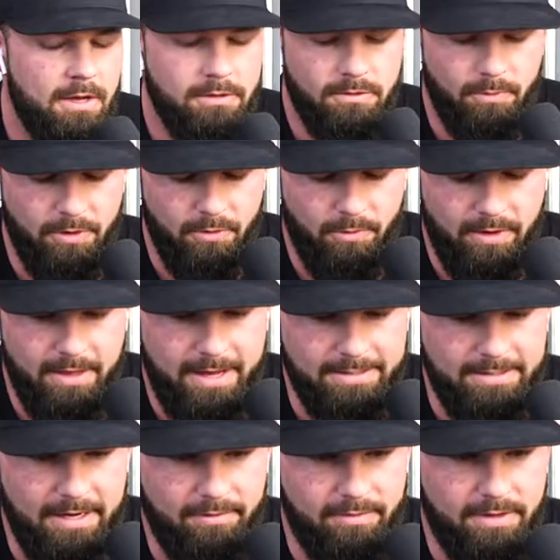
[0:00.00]
So when you
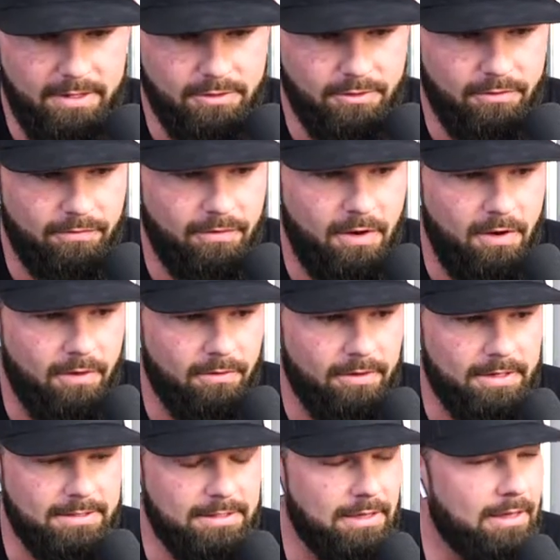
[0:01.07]
realize that everything's your fault,
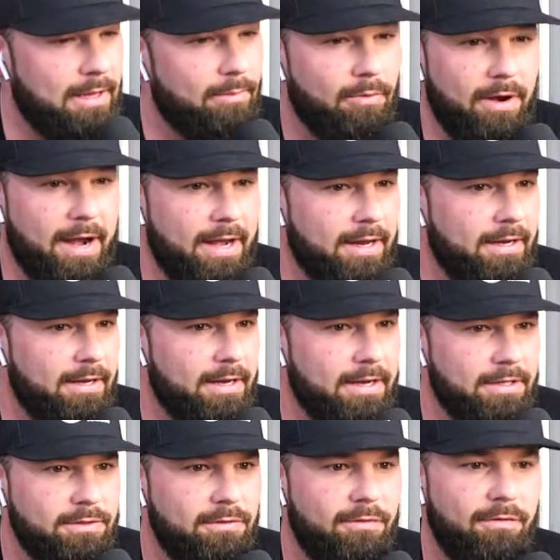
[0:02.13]
it's liberating and
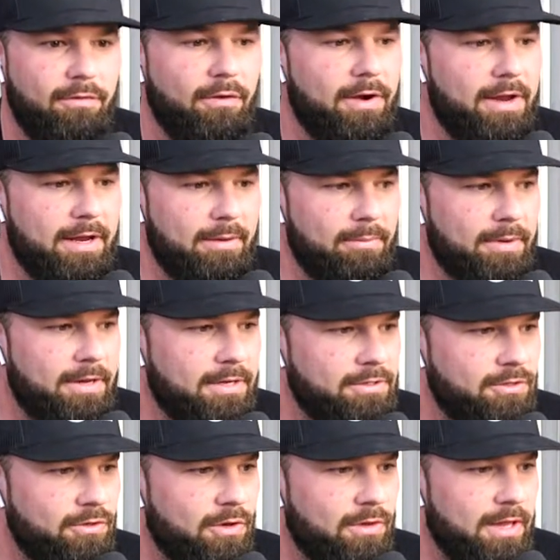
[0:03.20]
it's freeing
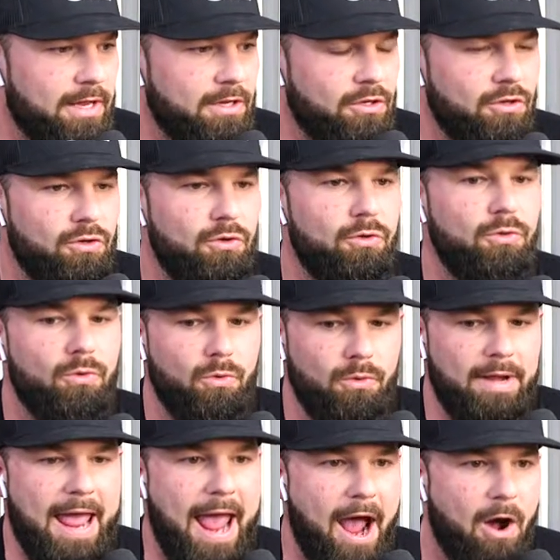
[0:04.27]
because you know that you
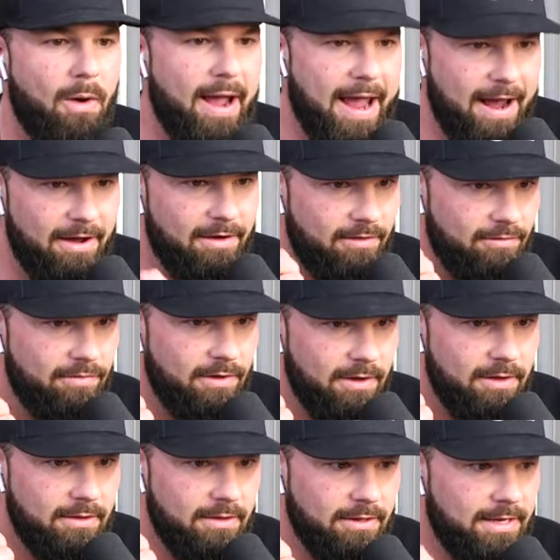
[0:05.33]
now have
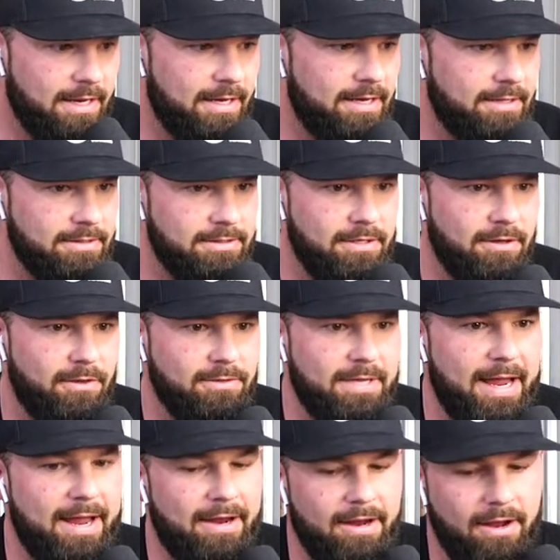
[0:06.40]
the keys to those
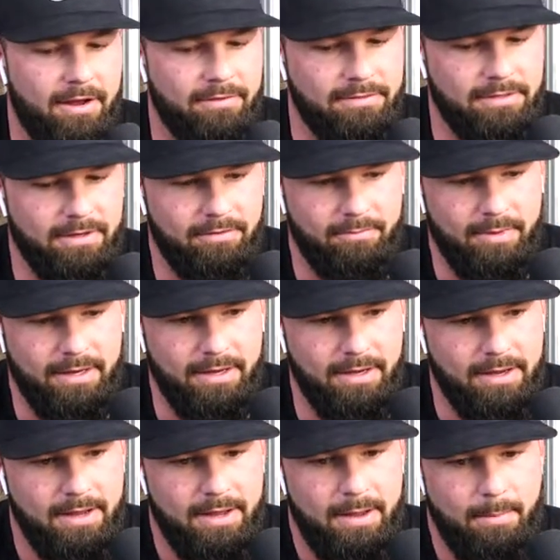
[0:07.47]
handcuffs that have
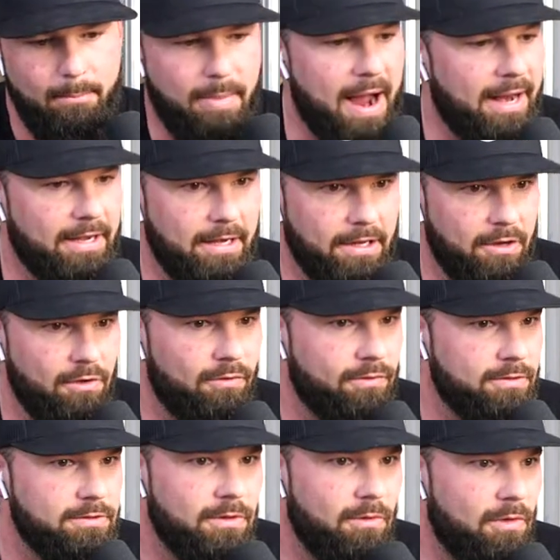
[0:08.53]
been binding you
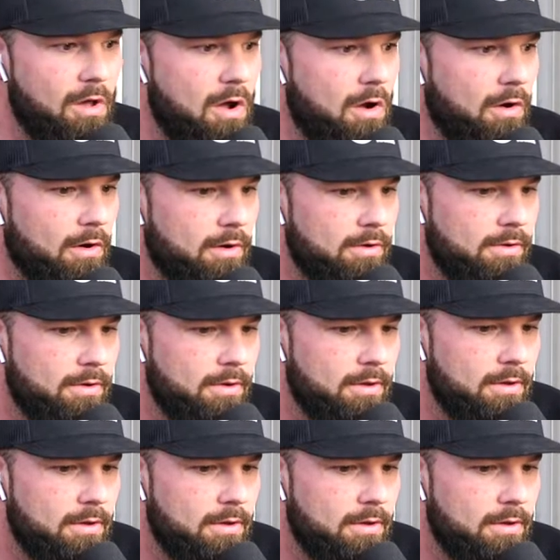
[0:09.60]
for so long.